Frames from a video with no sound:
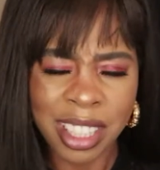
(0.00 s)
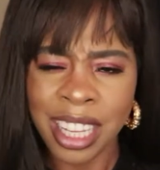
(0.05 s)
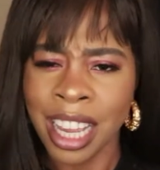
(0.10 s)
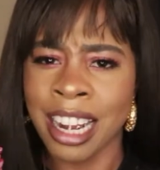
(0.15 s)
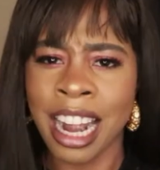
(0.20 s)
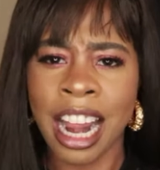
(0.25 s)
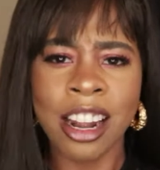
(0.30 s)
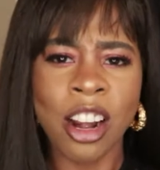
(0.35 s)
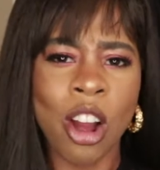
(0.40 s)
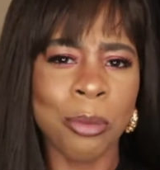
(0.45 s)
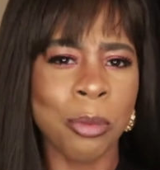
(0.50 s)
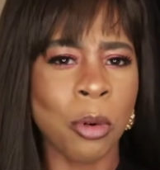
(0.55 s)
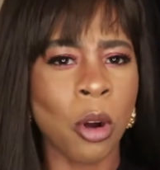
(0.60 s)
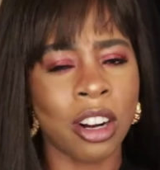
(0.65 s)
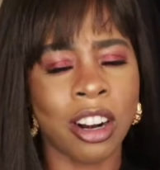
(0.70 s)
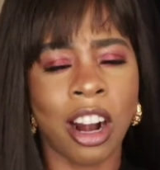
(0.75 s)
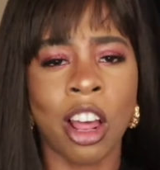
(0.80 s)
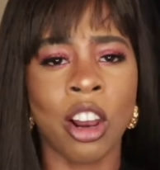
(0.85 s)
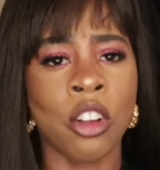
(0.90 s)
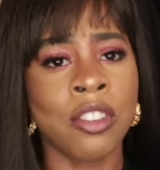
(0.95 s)
I know I'm
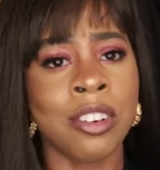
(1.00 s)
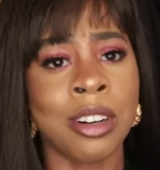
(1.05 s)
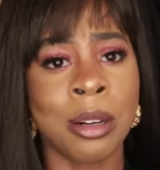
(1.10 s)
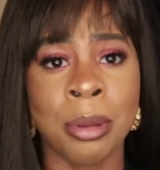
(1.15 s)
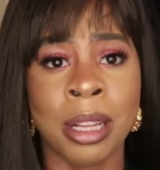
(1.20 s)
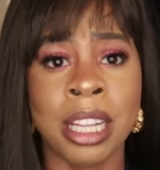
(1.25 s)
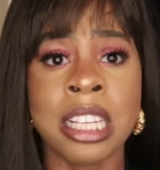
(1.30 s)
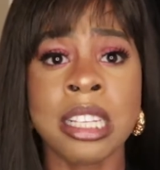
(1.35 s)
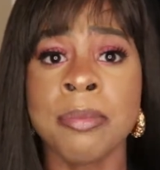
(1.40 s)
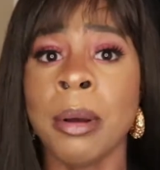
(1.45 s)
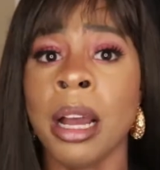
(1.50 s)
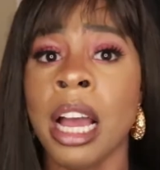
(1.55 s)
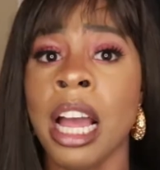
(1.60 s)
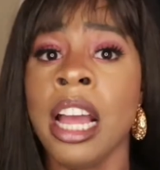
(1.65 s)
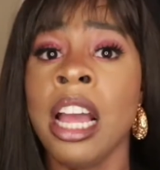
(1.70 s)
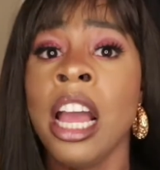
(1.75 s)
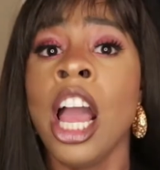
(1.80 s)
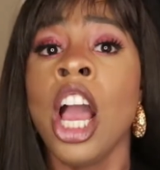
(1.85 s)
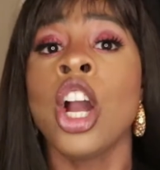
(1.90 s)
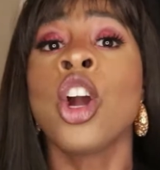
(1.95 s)
going all over the place,
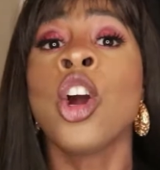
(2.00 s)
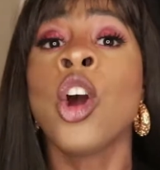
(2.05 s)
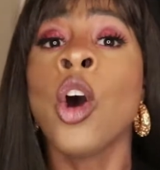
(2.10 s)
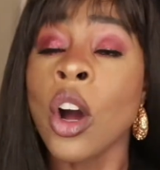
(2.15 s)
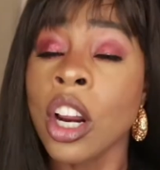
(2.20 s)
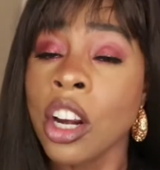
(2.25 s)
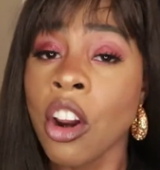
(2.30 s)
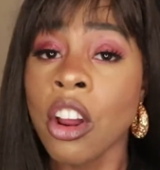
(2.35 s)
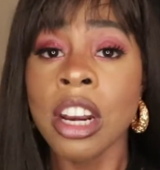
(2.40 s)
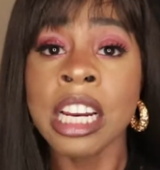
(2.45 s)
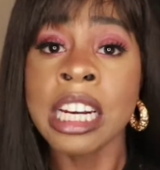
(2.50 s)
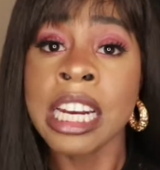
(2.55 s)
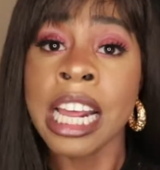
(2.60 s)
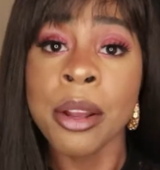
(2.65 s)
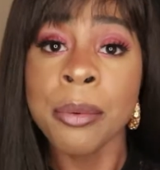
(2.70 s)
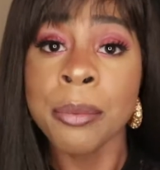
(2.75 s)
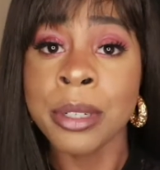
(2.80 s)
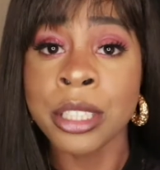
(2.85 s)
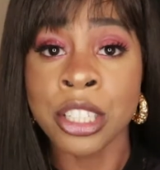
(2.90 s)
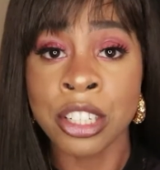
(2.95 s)
but going on a
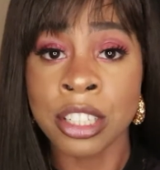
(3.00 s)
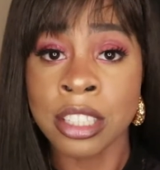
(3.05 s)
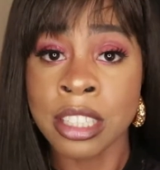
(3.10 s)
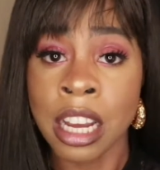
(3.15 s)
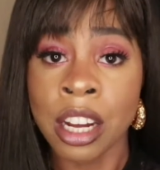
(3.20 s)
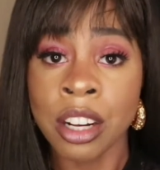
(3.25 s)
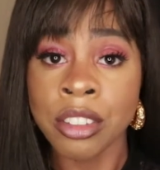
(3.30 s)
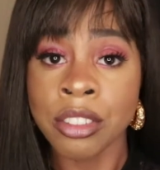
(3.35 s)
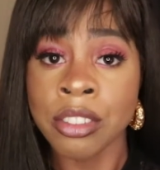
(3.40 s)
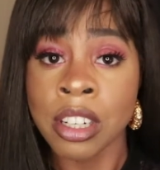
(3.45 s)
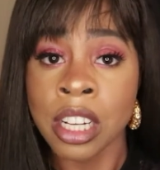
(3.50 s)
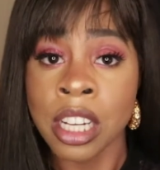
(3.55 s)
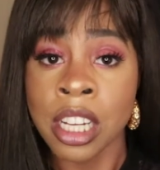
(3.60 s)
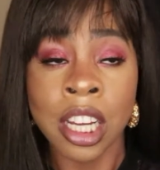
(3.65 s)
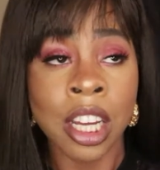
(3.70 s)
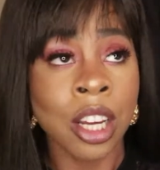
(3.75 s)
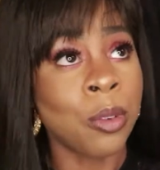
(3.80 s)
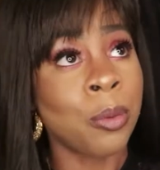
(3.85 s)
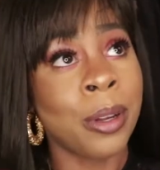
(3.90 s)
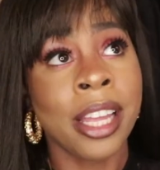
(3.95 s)
date with yourself.
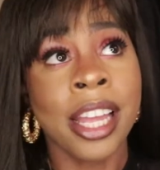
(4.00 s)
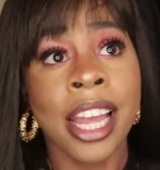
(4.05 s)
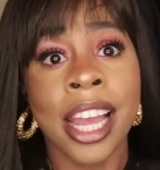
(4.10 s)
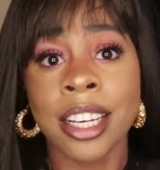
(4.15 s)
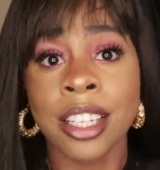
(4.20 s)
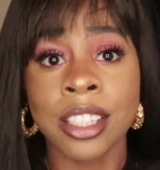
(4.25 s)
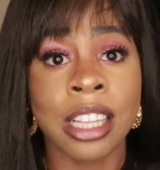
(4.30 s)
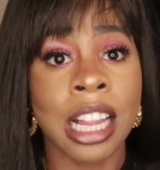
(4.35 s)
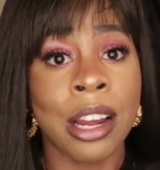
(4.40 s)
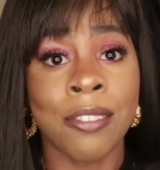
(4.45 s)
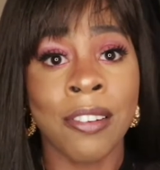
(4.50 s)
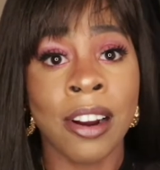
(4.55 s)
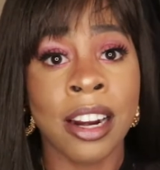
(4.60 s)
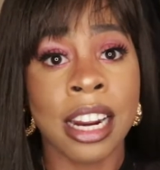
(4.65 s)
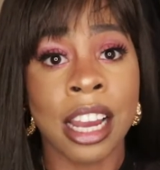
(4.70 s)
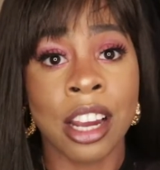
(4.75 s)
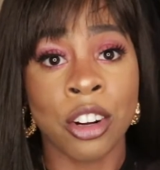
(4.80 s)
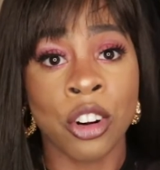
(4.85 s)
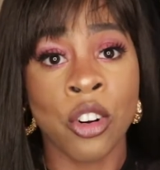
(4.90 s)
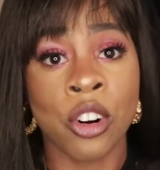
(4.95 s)
We can't do that right
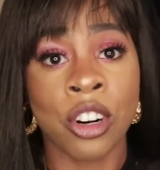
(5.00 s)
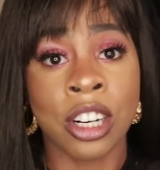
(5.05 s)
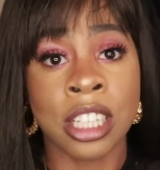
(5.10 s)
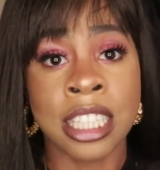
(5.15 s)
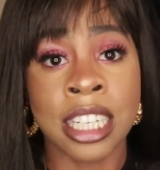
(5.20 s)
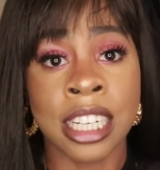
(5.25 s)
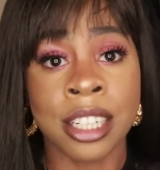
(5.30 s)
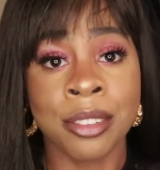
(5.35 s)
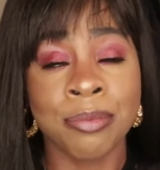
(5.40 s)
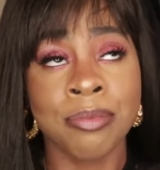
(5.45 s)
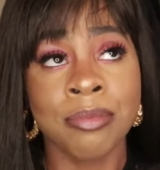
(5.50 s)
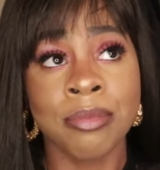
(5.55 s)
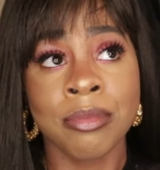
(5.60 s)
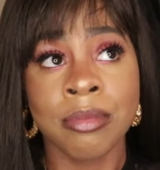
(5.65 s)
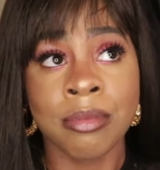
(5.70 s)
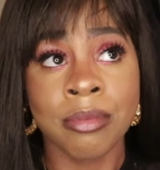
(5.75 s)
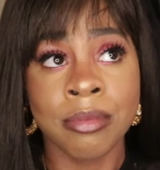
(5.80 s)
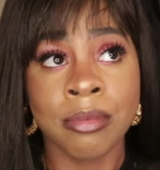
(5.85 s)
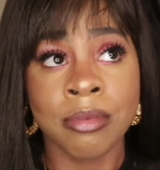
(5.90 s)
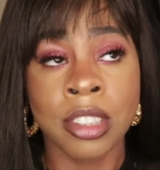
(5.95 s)
now in quarantine,
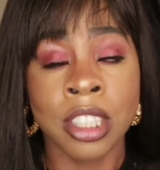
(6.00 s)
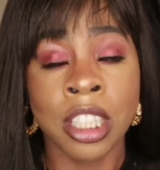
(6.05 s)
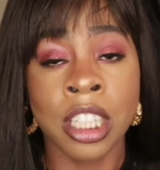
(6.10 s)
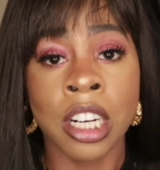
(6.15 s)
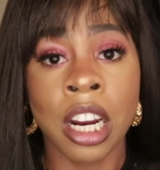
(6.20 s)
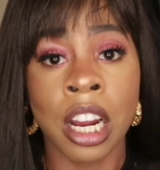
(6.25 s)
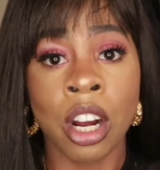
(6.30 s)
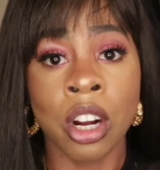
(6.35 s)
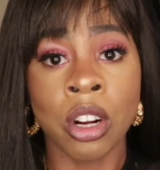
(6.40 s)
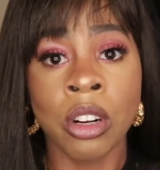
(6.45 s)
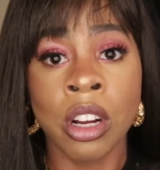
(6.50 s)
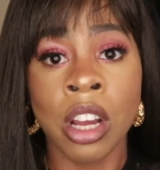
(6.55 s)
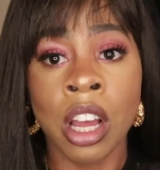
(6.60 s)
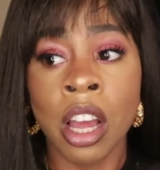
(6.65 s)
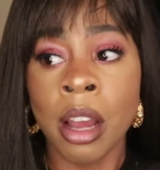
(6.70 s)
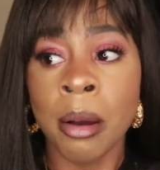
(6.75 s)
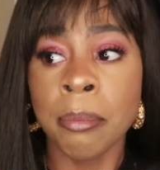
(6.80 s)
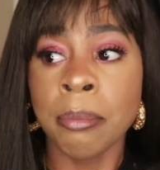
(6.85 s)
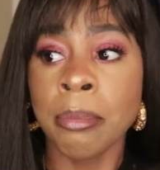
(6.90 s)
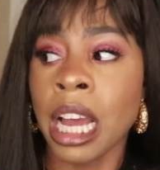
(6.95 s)
you know,
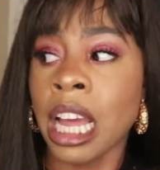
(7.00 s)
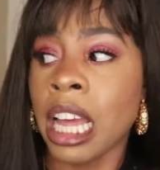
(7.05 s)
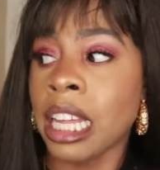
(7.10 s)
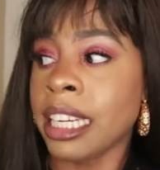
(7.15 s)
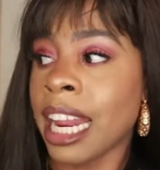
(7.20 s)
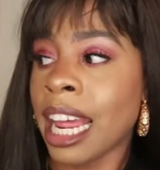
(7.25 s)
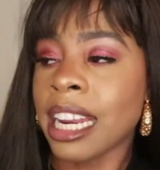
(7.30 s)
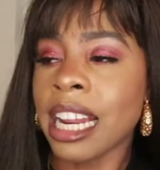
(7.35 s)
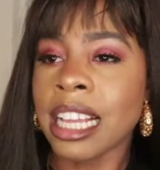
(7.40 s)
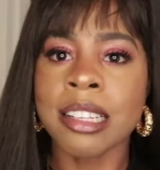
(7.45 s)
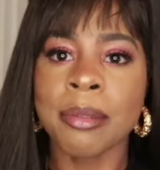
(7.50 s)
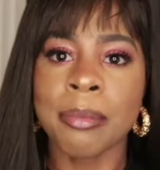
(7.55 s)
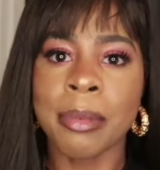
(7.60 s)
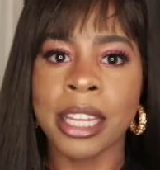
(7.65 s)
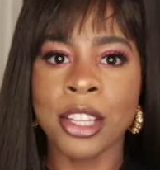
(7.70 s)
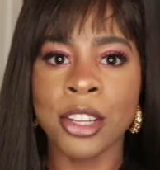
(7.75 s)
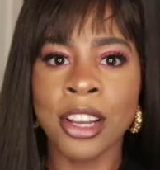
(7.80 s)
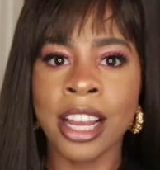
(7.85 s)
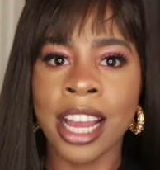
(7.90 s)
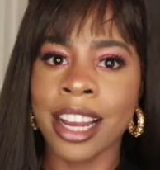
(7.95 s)
but that doesn't
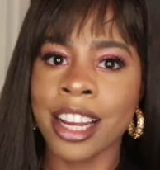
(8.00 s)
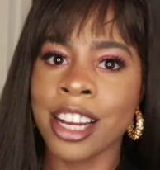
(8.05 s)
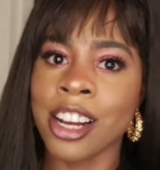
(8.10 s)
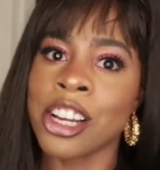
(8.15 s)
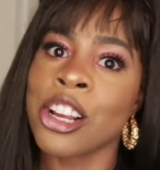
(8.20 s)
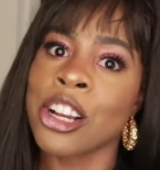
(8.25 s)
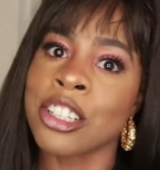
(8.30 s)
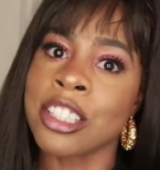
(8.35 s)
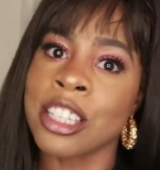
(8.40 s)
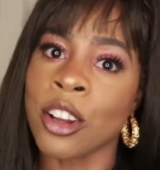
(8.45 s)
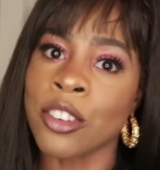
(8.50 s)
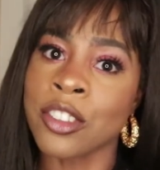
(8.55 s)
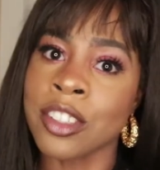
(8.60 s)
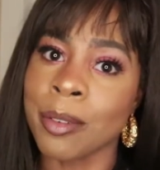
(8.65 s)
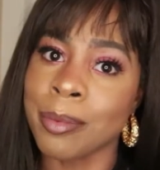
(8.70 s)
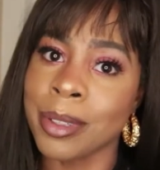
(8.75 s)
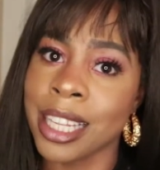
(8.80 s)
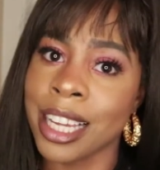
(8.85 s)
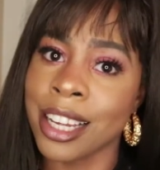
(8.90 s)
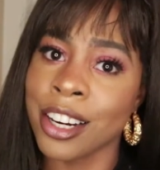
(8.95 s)
mean you can't cook yourself
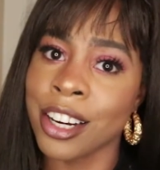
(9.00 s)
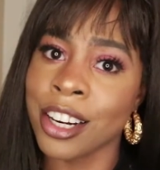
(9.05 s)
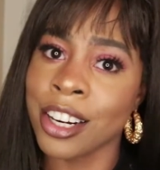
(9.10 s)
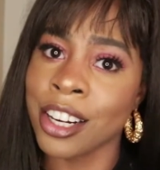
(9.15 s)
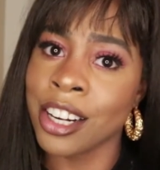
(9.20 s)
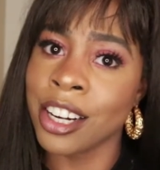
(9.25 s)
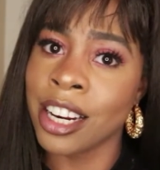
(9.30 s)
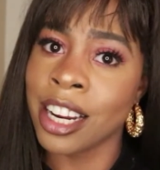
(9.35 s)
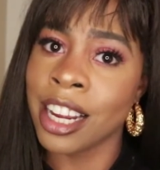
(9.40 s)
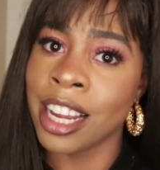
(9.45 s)
some dinner